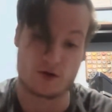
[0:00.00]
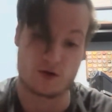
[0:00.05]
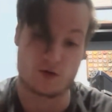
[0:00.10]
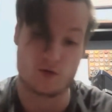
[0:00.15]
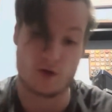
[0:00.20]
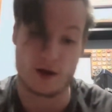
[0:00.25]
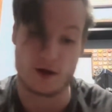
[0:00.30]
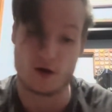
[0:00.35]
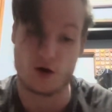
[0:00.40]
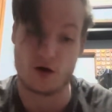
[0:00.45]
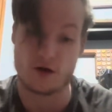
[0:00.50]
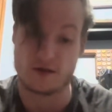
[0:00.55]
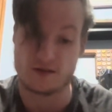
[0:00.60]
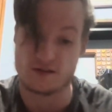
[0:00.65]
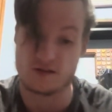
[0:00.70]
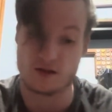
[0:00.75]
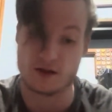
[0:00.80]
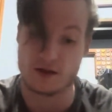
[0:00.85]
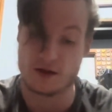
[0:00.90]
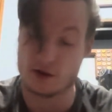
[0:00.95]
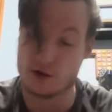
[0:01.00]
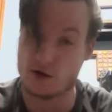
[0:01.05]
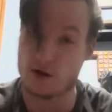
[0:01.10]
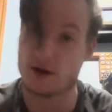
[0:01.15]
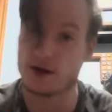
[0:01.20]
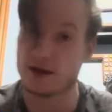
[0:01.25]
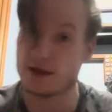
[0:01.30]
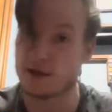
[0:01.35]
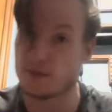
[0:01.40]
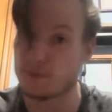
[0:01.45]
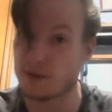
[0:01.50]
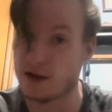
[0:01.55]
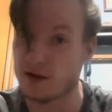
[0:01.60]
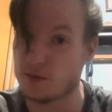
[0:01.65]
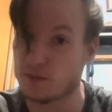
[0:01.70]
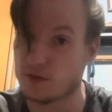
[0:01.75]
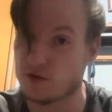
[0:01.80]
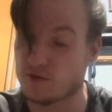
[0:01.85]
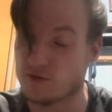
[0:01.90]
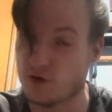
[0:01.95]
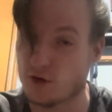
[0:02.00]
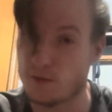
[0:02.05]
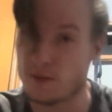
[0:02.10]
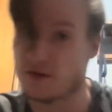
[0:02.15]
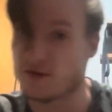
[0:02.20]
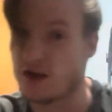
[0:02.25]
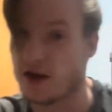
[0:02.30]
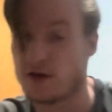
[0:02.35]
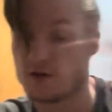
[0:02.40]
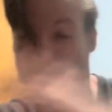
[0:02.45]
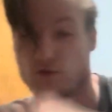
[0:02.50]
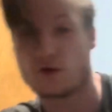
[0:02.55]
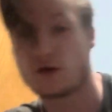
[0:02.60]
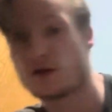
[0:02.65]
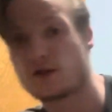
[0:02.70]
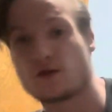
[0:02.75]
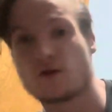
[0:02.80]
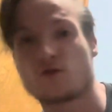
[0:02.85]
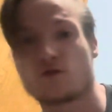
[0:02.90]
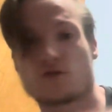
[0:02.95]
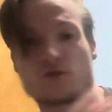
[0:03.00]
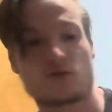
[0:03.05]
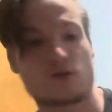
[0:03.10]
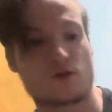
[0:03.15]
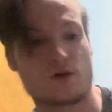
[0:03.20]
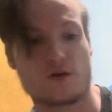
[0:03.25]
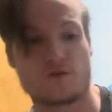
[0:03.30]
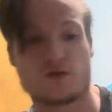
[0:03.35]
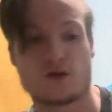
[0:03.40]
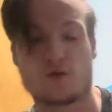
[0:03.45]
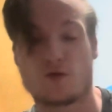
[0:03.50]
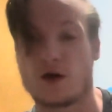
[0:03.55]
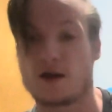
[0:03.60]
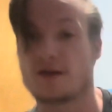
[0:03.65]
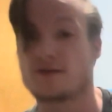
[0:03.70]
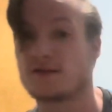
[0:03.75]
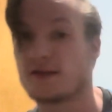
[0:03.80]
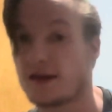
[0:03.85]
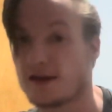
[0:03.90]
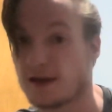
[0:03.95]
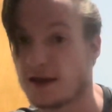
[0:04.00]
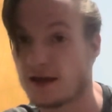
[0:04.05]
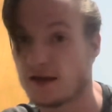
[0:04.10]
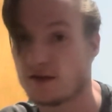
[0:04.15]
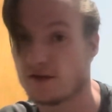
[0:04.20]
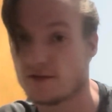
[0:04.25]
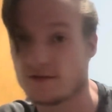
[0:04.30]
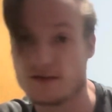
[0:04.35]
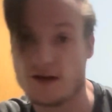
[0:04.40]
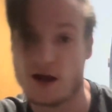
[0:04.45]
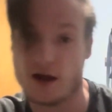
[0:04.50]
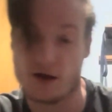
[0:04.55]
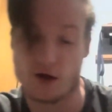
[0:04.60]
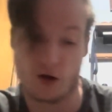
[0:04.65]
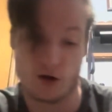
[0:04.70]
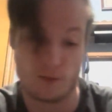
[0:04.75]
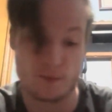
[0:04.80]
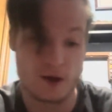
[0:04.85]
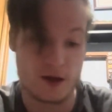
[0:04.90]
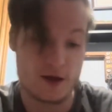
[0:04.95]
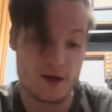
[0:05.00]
Quite honestly, you're going to get better performance out of one of those two if you want a dedicated sidearm.